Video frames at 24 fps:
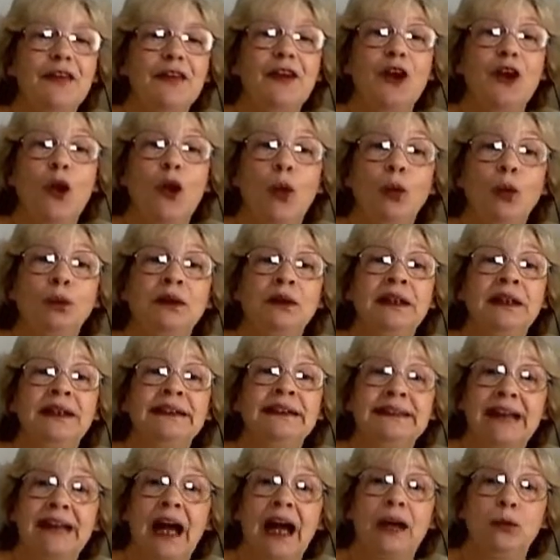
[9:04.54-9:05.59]
the only
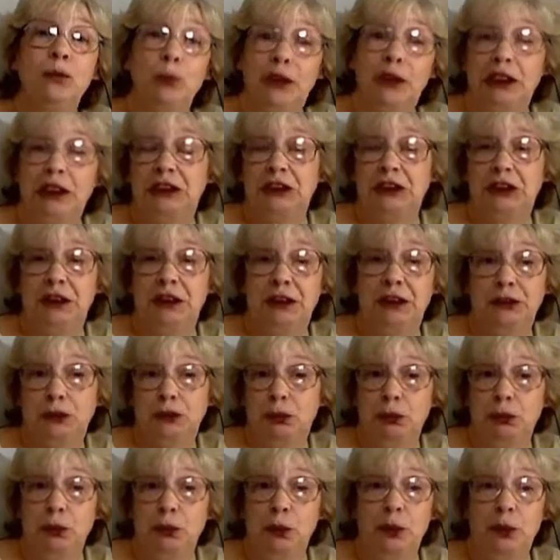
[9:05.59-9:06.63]
side which, in
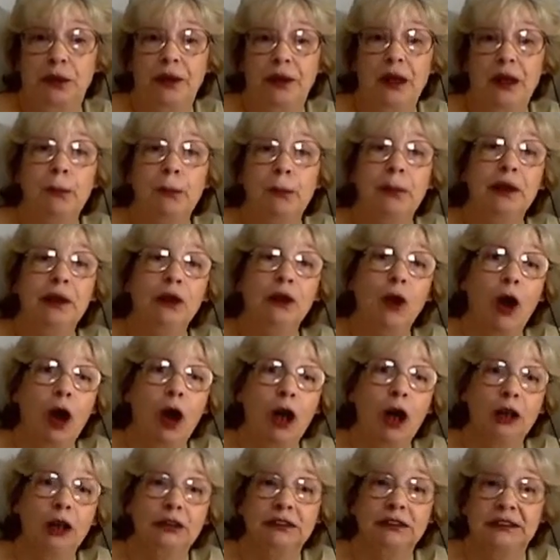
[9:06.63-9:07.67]
truth,
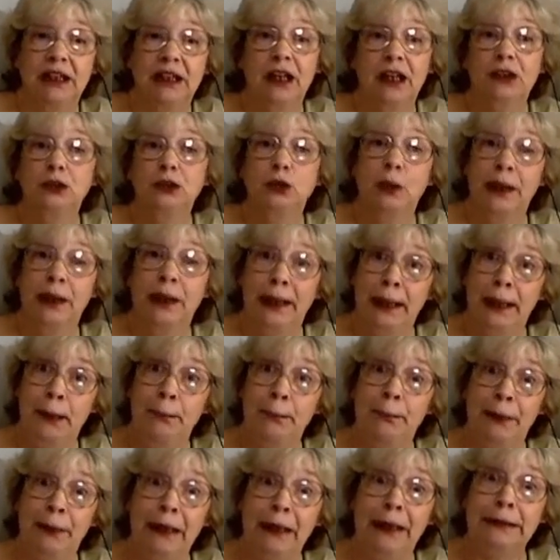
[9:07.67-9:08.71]
belongs to a
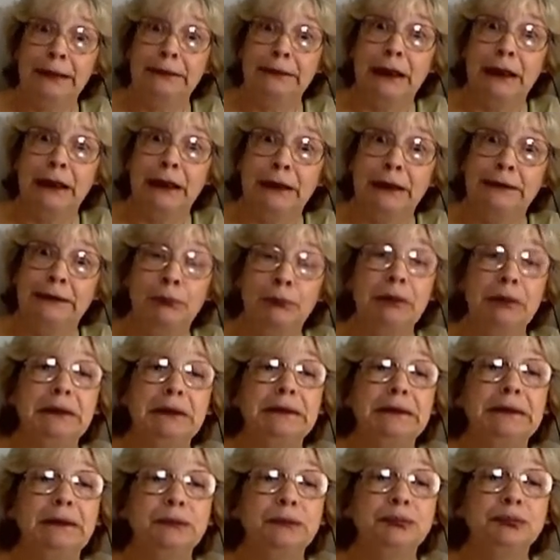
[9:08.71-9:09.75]
henpecked
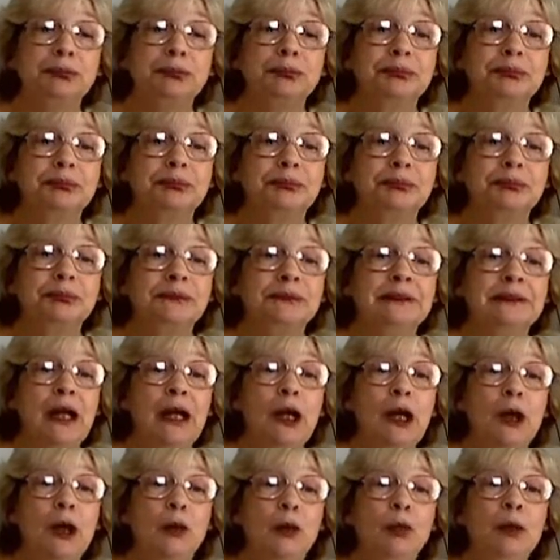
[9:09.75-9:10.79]
husband.
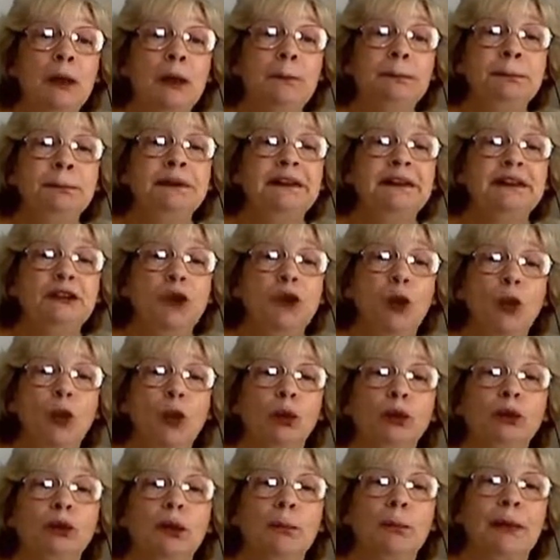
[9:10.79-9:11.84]
Rip's
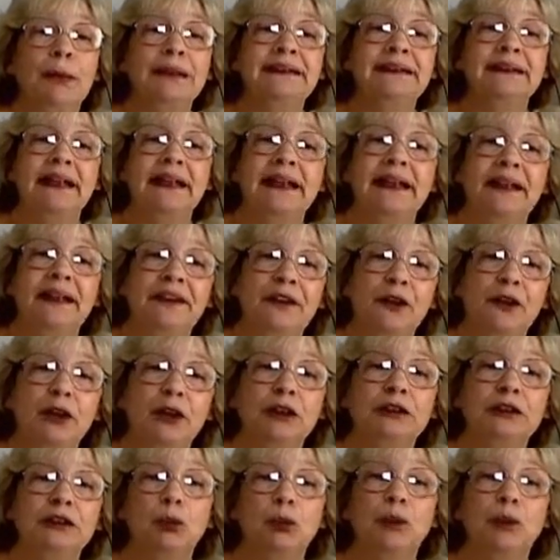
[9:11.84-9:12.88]
sole domestic
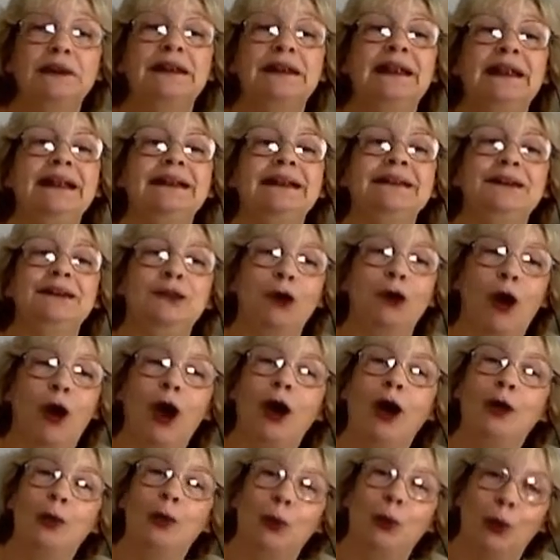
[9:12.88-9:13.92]
adherent was his
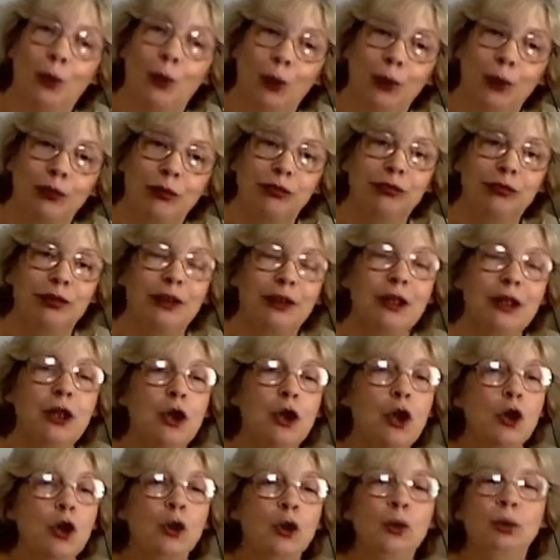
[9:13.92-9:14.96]
dog Wolf,
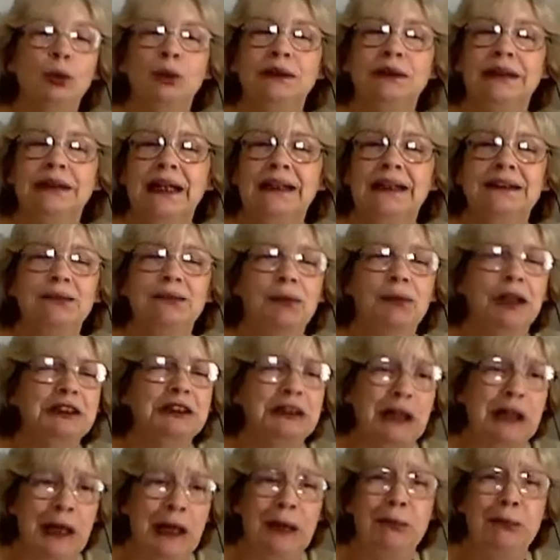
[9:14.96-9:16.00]
who was as
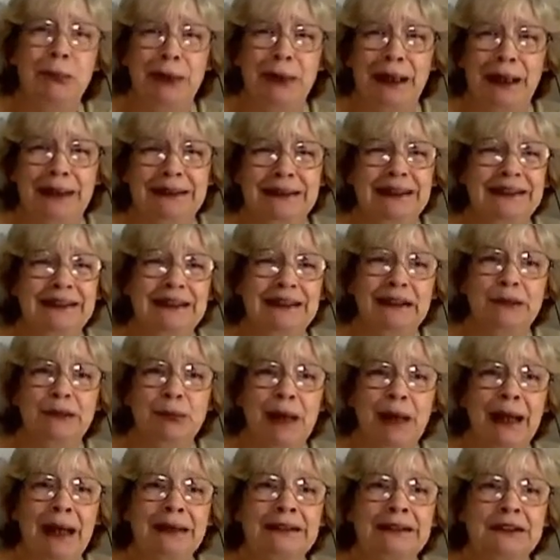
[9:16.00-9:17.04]
much henpecked as his
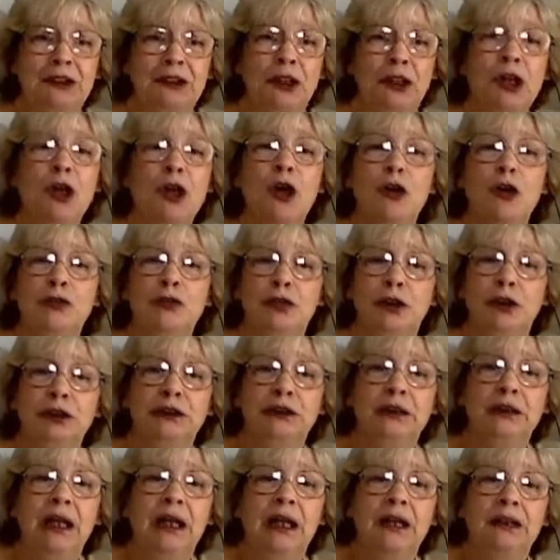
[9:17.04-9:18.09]
master, for
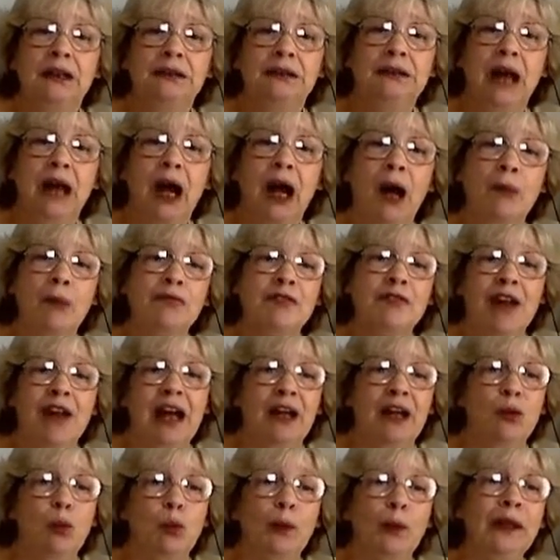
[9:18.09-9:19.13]
Dom
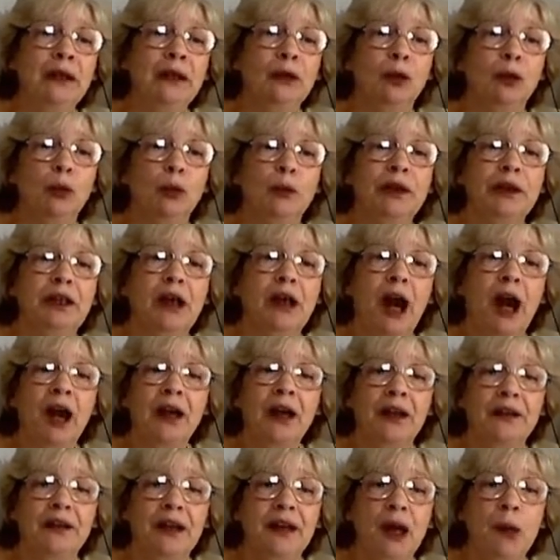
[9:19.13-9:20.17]
Van Winkle
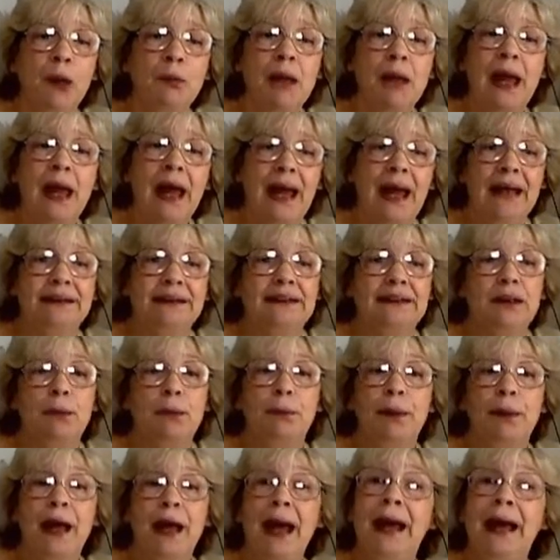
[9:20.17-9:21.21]
regarded them as
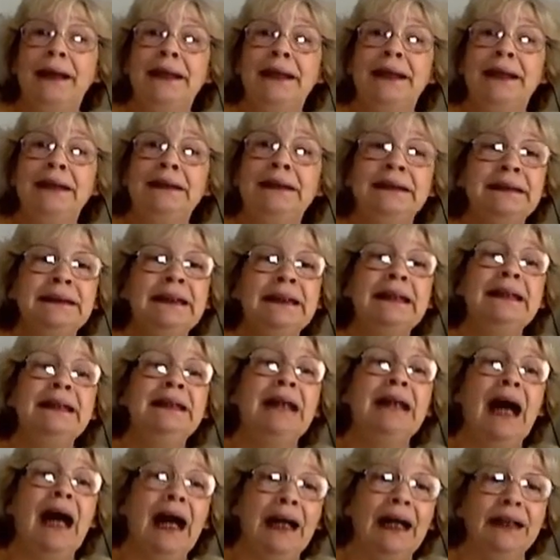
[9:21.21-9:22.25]
companions in
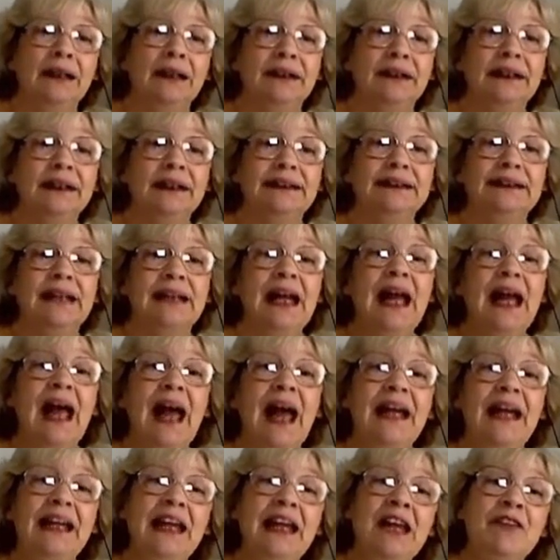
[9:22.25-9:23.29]
idleness,
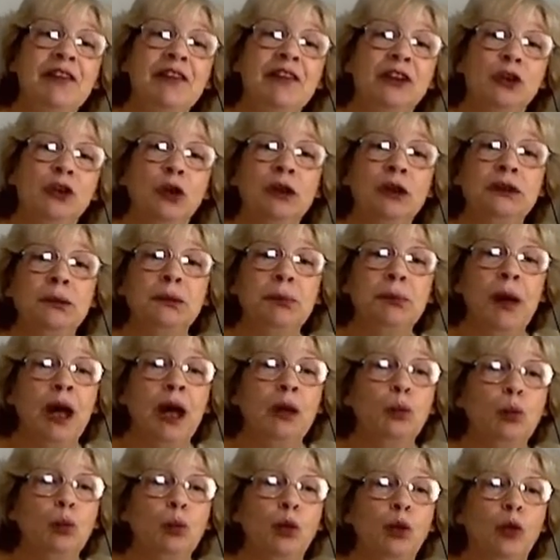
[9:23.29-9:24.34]
and even looked
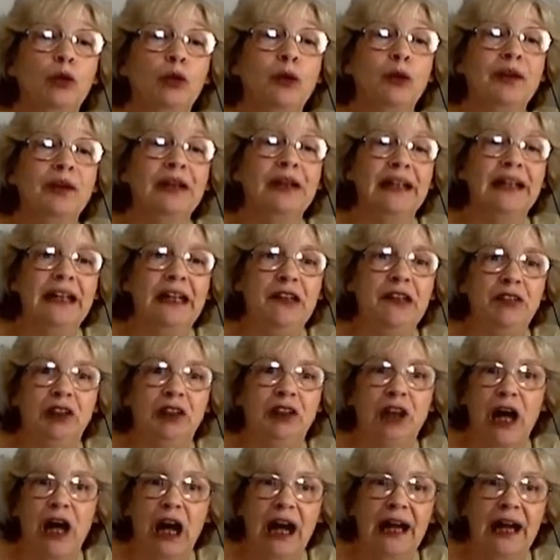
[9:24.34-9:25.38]
upon Wolf with an
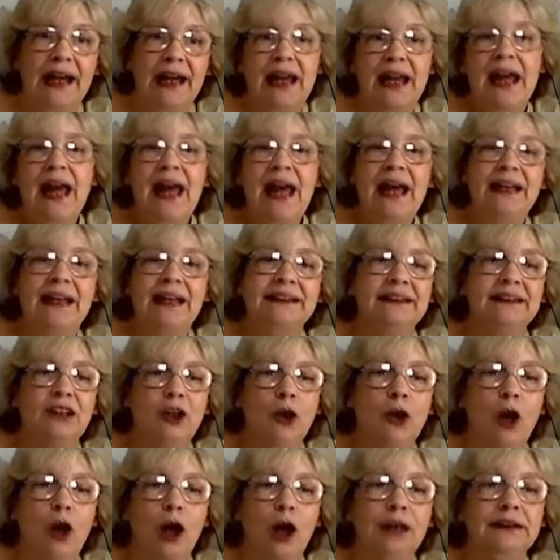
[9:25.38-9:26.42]
evil eye as the
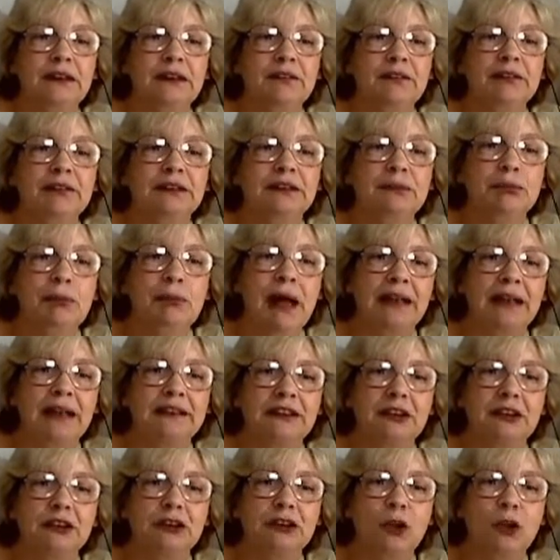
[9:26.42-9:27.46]
cause of his
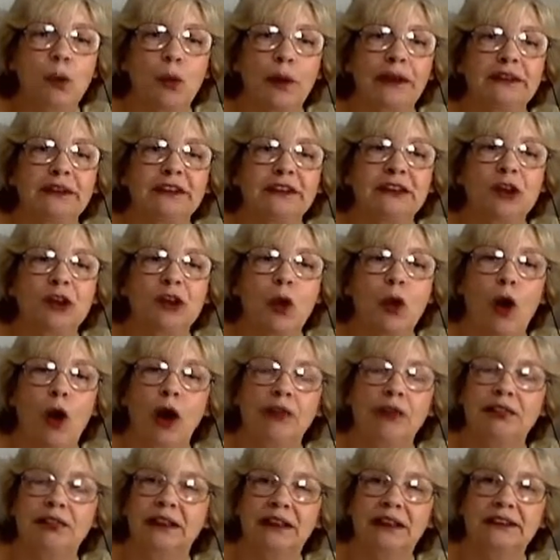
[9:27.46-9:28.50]
master's going so
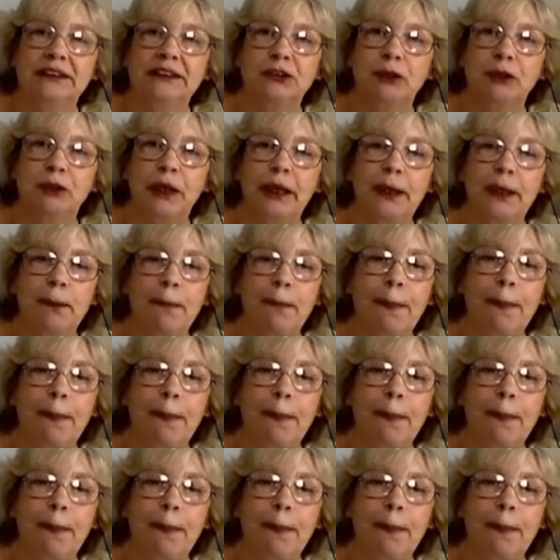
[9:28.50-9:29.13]
often astray.